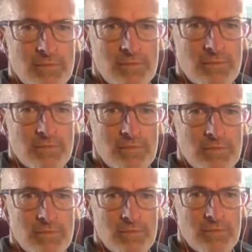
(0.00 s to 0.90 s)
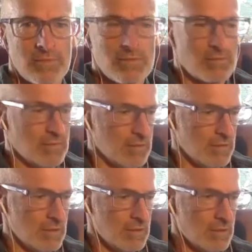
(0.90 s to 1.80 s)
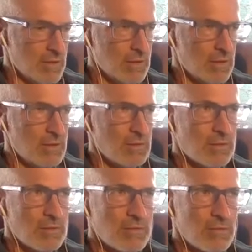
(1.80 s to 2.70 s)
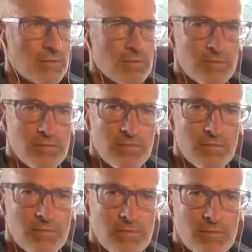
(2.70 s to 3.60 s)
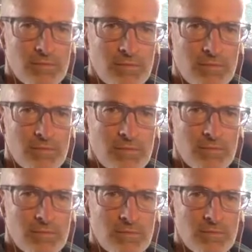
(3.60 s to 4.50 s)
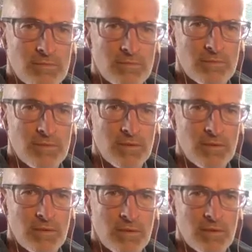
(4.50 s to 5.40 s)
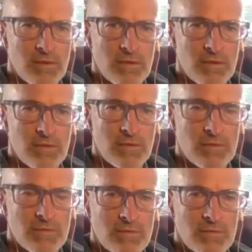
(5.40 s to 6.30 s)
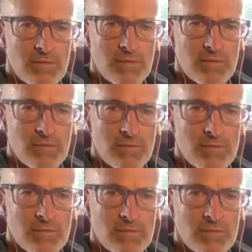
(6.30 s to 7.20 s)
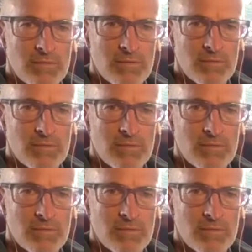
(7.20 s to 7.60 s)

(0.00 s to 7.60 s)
The person shown says nothing.